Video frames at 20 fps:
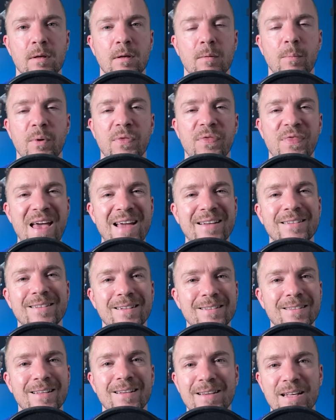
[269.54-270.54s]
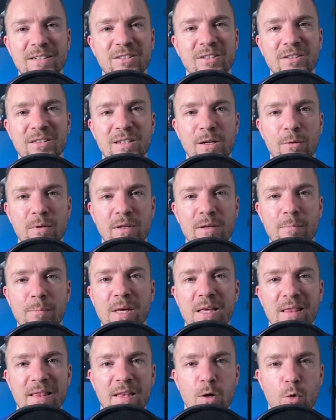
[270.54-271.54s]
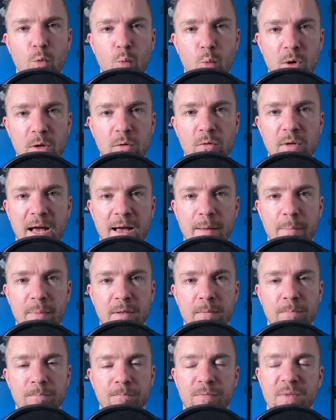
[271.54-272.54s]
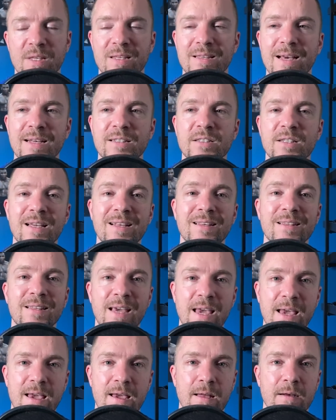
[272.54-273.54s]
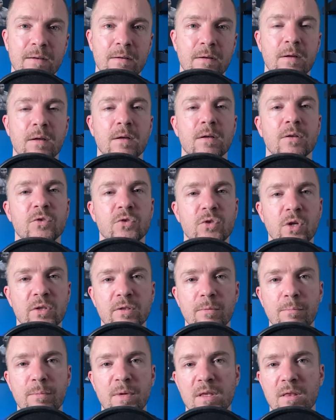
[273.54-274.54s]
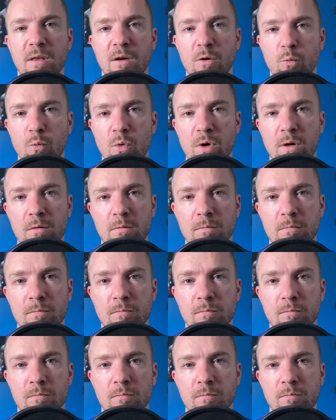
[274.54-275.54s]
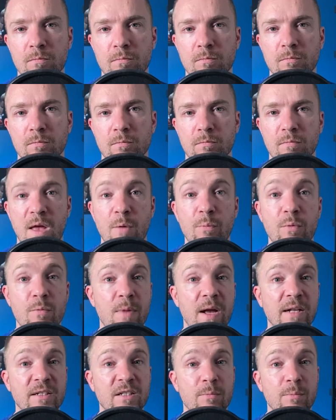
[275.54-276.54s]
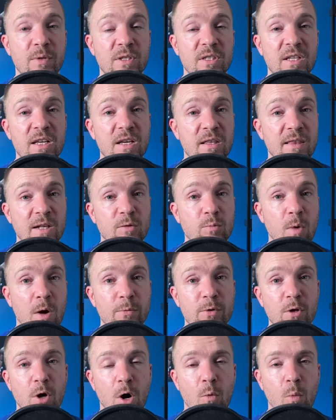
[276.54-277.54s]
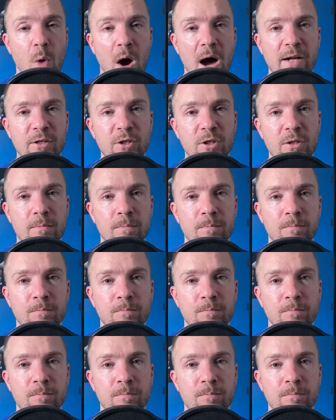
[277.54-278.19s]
But that doesn't necessarily mean that it will happen. Yes, it can. Doesn't mean that it will. That remains to be seen. That's why we all watch.